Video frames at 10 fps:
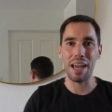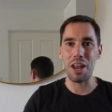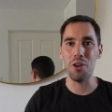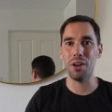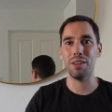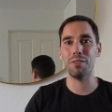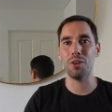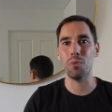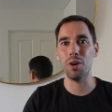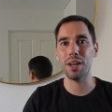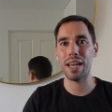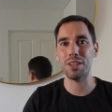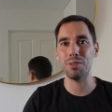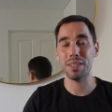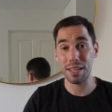not even gonna work
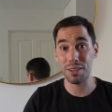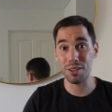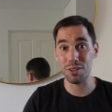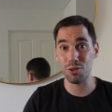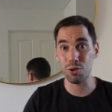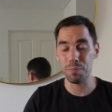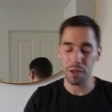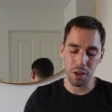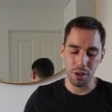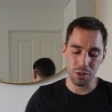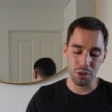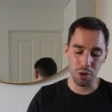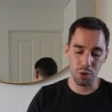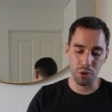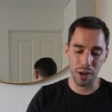as you intended it to.
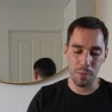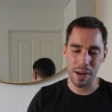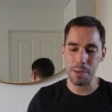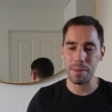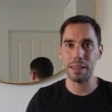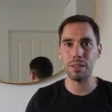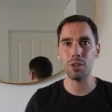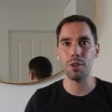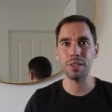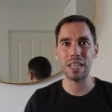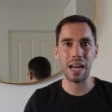So could I recommend the Surface